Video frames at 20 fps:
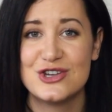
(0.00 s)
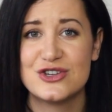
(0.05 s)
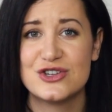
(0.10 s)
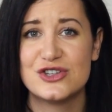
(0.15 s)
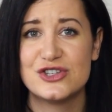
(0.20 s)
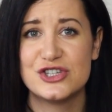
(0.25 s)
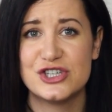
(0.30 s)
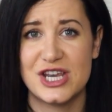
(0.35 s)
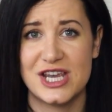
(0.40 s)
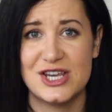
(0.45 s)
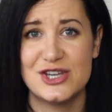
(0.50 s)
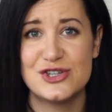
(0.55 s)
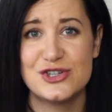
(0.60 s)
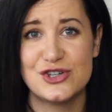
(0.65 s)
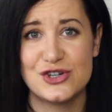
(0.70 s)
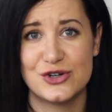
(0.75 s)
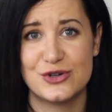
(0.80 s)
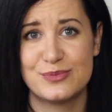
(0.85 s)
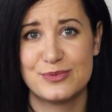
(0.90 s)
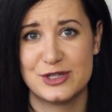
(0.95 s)
to change
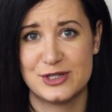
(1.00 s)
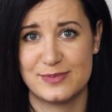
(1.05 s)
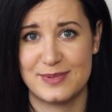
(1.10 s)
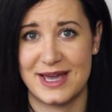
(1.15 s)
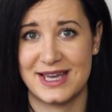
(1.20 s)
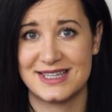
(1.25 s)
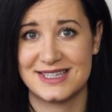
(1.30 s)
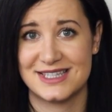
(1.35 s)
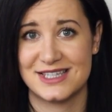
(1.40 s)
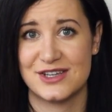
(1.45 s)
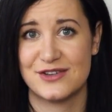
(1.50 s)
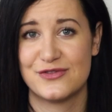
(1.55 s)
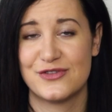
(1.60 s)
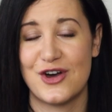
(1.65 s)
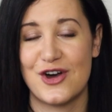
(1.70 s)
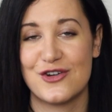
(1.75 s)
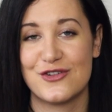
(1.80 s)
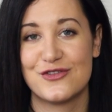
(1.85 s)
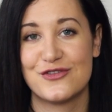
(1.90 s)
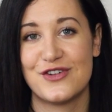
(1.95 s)
your perspective
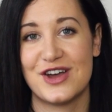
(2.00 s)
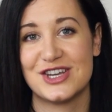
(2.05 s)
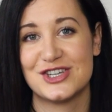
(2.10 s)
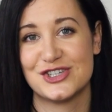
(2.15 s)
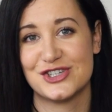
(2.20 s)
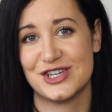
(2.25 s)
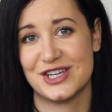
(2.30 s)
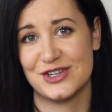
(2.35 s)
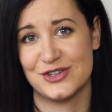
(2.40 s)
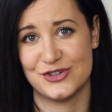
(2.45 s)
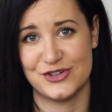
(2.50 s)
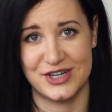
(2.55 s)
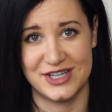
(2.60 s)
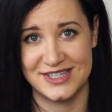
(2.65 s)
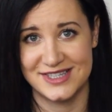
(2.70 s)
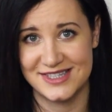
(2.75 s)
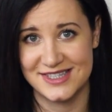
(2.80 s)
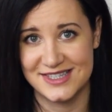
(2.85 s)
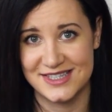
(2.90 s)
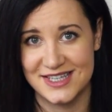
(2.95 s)
on fashion and
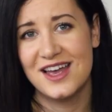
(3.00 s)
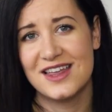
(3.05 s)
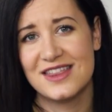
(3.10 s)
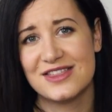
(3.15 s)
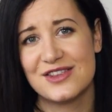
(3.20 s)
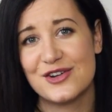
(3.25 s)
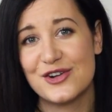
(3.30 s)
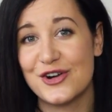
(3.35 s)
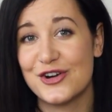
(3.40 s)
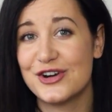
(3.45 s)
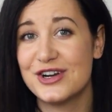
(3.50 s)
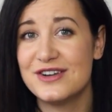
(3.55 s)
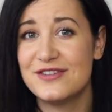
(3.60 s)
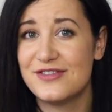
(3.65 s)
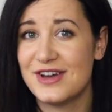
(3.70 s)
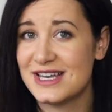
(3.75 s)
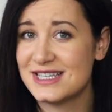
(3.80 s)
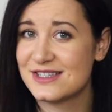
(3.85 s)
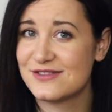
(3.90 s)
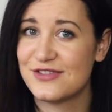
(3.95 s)
trends. The current
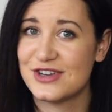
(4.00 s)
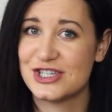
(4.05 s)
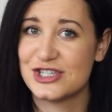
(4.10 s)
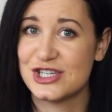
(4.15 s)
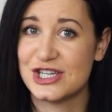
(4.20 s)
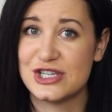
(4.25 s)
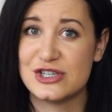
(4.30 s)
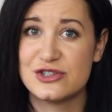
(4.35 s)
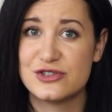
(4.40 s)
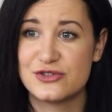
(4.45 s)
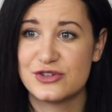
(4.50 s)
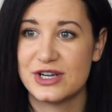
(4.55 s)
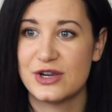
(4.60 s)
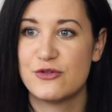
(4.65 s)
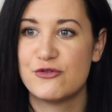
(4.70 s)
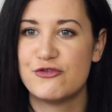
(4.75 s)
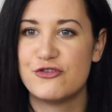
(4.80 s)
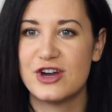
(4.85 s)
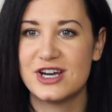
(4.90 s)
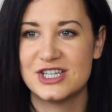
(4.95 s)
fast fashion
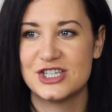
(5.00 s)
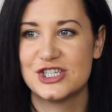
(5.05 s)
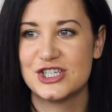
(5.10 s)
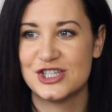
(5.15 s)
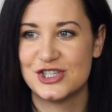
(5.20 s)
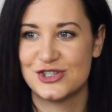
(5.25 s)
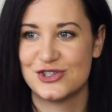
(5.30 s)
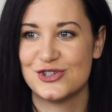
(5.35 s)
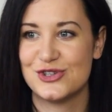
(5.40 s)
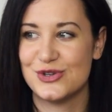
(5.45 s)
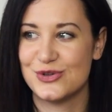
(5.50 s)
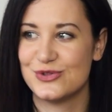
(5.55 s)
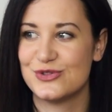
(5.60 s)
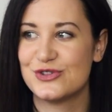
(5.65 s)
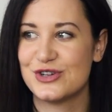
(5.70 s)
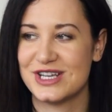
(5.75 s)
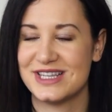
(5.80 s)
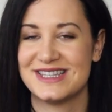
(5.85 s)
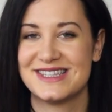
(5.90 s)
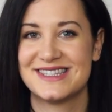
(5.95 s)
industry rushes new
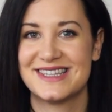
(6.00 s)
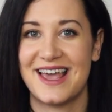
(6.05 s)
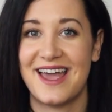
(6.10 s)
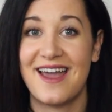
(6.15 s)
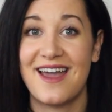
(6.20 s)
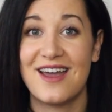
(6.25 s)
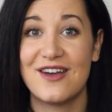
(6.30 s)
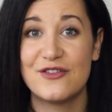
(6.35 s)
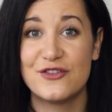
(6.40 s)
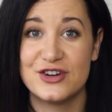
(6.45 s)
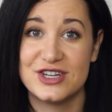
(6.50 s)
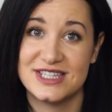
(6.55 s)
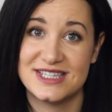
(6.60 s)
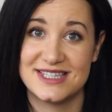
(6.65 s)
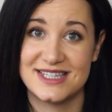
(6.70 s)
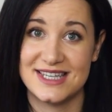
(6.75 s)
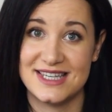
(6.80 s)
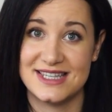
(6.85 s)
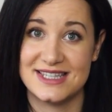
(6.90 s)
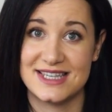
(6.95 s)
trends every
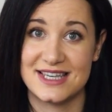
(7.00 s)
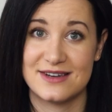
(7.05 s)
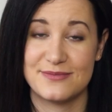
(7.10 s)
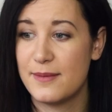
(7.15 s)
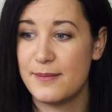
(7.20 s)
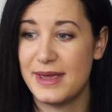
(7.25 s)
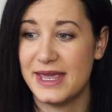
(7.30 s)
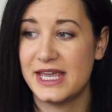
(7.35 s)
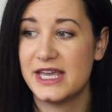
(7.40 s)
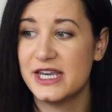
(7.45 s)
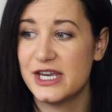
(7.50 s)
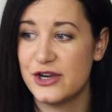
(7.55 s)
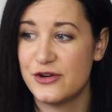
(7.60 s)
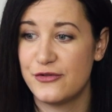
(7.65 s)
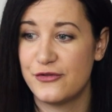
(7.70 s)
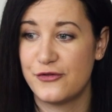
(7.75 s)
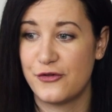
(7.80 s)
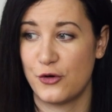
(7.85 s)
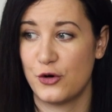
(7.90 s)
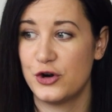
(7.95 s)
season, making it
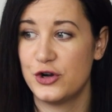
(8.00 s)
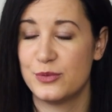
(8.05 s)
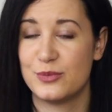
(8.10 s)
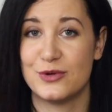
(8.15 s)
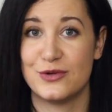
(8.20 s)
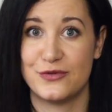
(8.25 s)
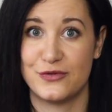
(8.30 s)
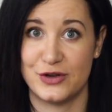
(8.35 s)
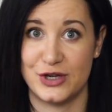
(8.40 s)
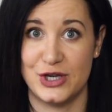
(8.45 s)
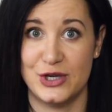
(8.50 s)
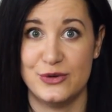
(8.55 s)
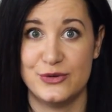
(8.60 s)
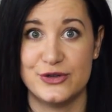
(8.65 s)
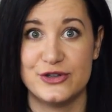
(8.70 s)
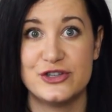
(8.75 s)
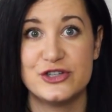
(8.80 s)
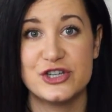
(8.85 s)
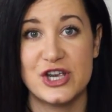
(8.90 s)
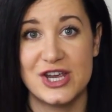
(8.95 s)
affordable for you to
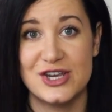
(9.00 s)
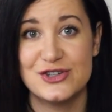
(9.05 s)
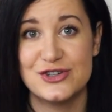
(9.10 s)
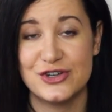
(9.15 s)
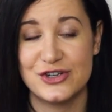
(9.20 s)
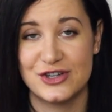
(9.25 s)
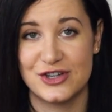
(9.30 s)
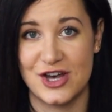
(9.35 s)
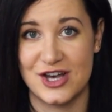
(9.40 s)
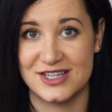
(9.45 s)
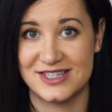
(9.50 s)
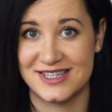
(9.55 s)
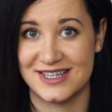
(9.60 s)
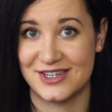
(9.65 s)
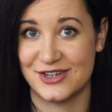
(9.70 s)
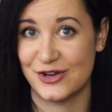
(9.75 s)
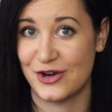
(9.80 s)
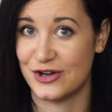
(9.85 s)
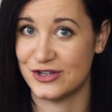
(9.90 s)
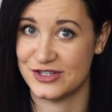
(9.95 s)
change your
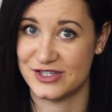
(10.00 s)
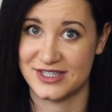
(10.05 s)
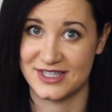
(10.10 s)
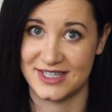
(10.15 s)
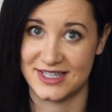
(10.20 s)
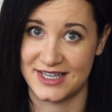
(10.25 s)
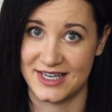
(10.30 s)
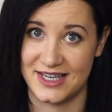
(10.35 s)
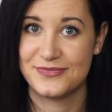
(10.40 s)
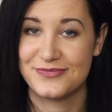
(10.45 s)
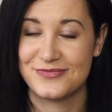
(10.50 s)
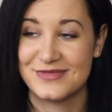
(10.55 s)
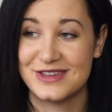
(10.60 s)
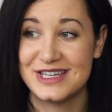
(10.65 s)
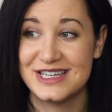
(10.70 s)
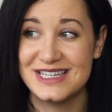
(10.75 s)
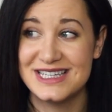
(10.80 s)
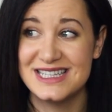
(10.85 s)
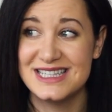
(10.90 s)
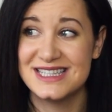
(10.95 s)
closet constantly
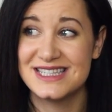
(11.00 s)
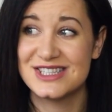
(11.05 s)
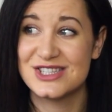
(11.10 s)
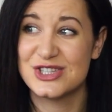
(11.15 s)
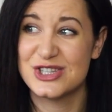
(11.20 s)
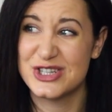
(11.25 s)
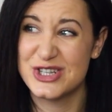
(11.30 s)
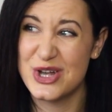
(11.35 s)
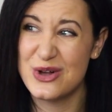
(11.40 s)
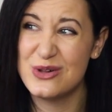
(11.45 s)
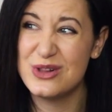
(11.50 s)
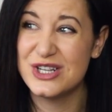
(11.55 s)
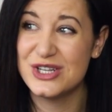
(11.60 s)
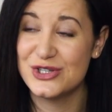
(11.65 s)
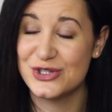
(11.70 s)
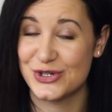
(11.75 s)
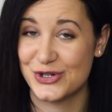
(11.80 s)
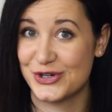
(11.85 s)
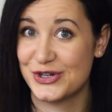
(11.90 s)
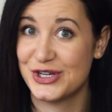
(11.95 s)
and slowly
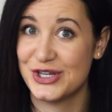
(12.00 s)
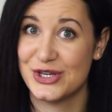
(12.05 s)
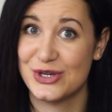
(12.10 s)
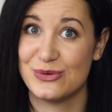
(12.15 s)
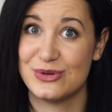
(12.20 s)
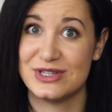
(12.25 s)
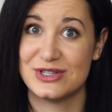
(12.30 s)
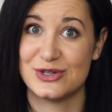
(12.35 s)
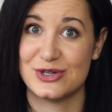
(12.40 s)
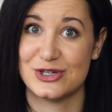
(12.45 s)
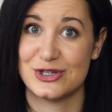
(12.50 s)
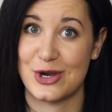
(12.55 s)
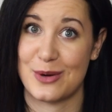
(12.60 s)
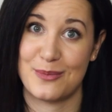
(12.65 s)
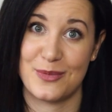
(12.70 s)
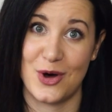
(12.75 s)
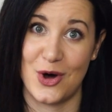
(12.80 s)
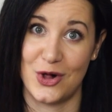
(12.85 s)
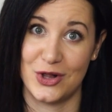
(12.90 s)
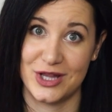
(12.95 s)
turning you into a
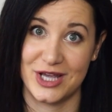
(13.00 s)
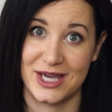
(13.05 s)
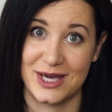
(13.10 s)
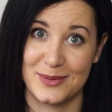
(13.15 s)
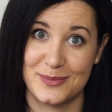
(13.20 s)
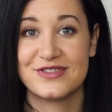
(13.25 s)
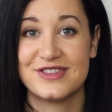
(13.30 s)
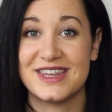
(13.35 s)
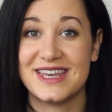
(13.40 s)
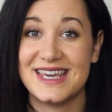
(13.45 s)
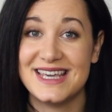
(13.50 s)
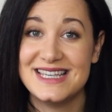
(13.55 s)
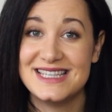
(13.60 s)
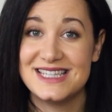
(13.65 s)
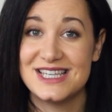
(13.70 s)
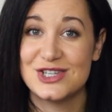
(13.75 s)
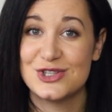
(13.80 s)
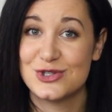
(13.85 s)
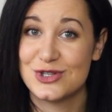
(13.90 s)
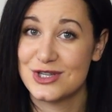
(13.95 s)
shopaholic. The
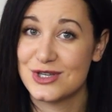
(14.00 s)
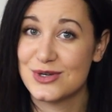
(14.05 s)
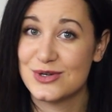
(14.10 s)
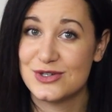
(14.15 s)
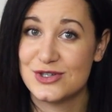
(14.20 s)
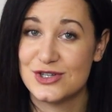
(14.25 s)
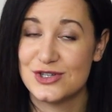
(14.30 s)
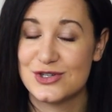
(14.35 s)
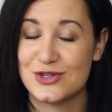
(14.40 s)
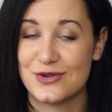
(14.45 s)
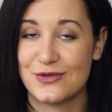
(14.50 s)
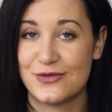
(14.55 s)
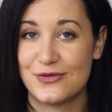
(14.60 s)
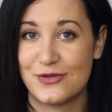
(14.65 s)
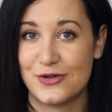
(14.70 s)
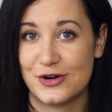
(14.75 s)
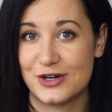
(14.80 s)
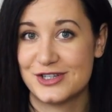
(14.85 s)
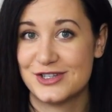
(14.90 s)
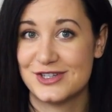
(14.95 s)
easiest solution to
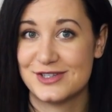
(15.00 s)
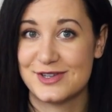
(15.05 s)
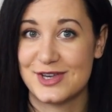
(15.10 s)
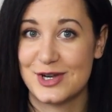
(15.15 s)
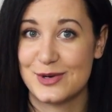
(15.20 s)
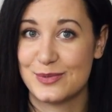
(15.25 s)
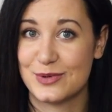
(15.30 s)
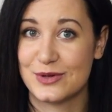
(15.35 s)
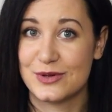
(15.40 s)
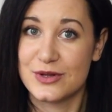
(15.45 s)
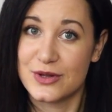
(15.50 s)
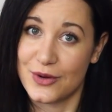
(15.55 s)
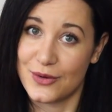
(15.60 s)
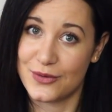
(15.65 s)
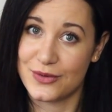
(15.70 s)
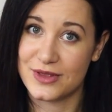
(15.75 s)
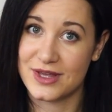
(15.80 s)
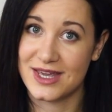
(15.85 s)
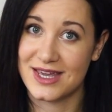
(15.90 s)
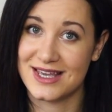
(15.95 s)
afford sustainable
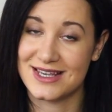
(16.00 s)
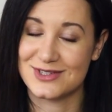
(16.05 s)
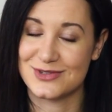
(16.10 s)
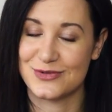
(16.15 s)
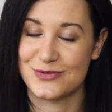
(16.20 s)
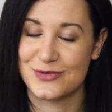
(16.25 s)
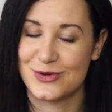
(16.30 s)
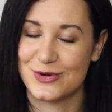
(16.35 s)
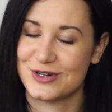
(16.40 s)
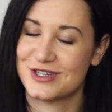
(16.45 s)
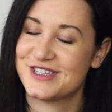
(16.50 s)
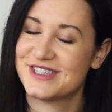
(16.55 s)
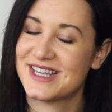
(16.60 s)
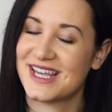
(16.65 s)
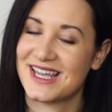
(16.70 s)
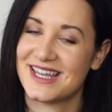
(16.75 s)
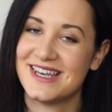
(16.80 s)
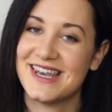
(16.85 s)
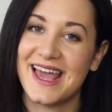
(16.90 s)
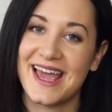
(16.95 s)
clothing is of course
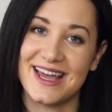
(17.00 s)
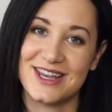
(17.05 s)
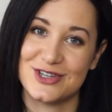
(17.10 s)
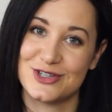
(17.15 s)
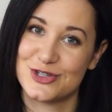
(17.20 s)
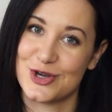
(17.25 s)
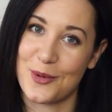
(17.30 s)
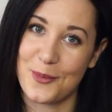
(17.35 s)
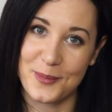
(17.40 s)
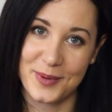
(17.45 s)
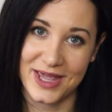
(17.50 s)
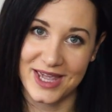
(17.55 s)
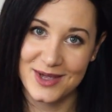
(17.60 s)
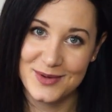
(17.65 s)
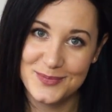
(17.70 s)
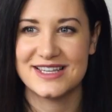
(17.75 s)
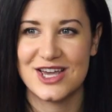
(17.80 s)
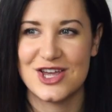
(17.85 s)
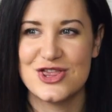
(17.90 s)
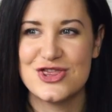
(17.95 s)
second-hand shopping.
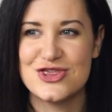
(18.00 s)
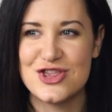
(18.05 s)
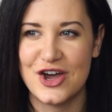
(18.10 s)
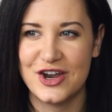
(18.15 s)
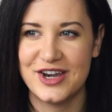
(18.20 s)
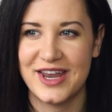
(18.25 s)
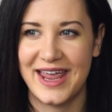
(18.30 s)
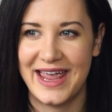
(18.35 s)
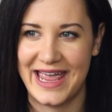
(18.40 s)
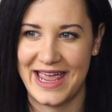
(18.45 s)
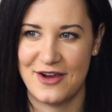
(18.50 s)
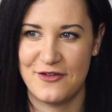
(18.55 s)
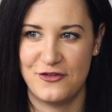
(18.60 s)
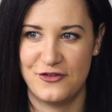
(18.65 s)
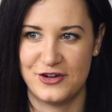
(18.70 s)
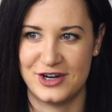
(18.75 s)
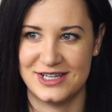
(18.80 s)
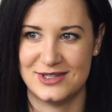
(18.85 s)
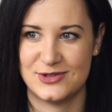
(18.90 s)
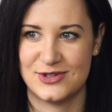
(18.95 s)
Not
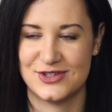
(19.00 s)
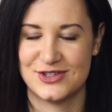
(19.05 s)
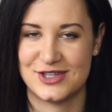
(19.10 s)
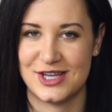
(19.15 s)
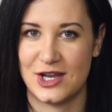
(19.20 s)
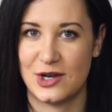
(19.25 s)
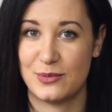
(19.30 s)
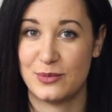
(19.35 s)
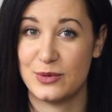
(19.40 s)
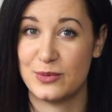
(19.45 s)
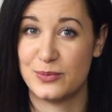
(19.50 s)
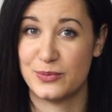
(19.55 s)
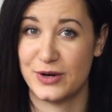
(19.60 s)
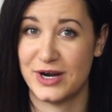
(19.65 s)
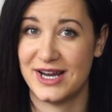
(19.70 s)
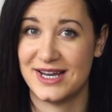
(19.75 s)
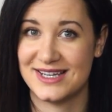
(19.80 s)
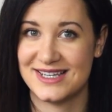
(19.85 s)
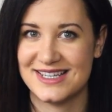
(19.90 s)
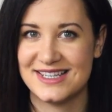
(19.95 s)
every sustainable
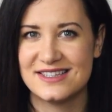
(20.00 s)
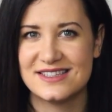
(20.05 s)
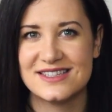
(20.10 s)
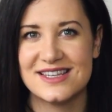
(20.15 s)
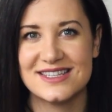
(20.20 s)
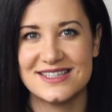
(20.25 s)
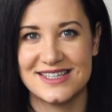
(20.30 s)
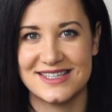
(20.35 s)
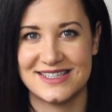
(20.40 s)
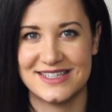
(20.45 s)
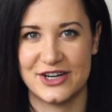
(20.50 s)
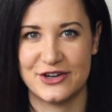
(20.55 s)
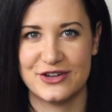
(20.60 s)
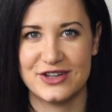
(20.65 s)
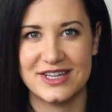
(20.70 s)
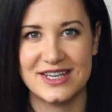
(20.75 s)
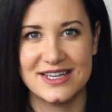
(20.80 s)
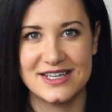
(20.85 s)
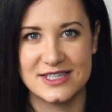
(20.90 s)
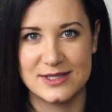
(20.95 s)
brand is
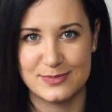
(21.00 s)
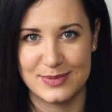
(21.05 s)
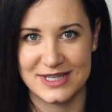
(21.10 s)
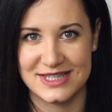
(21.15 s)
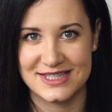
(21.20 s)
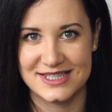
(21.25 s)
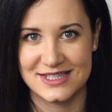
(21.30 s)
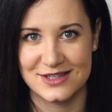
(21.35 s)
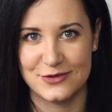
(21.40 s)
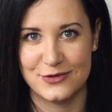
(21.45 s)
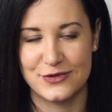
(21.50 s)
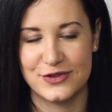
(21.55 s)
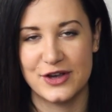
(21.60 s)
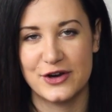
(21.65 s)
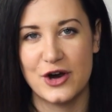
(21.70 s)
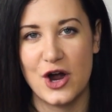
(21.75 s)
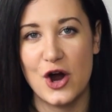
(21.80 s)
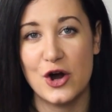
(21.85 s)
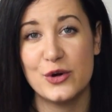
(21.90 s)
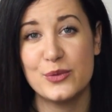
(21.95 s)
necessarily expensive.
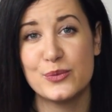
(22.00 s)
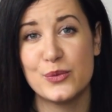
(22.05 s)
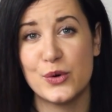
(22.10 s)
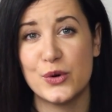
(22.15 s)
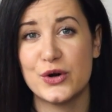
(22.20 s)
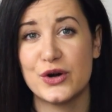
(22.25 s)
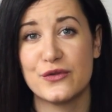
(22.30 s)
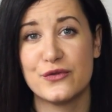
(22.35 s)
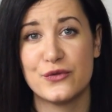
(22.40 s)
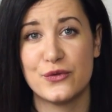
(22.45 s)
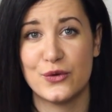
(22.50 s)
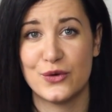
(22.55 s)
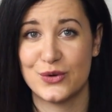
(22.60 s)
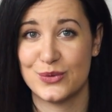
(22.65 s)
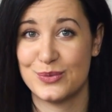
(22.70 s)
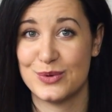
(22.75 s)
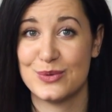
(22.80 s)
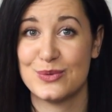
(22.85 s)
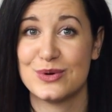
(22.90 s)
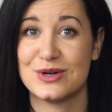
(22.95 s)
There are more
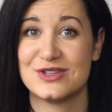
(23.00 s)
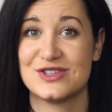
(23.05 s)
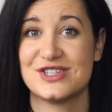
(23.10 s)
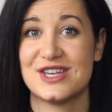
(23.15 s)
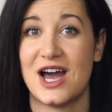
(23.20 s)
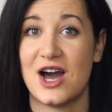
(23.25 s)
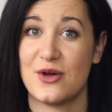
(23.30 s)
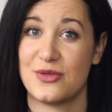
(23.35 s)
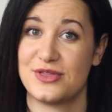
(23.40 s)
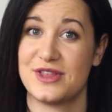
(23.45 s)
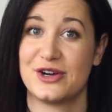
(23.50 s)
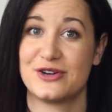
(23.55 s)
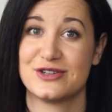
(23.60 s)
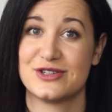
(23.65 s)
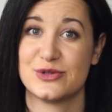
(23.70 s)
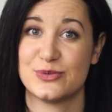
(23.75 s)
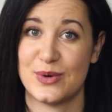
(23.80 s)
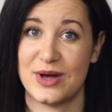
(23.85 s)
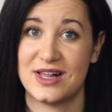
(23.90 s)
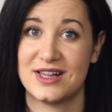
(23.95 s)
affordable ones out there
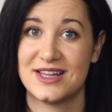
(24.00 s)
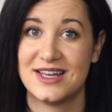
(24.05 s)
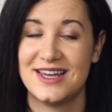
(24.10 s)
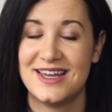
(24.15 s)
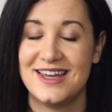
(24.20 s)
as well,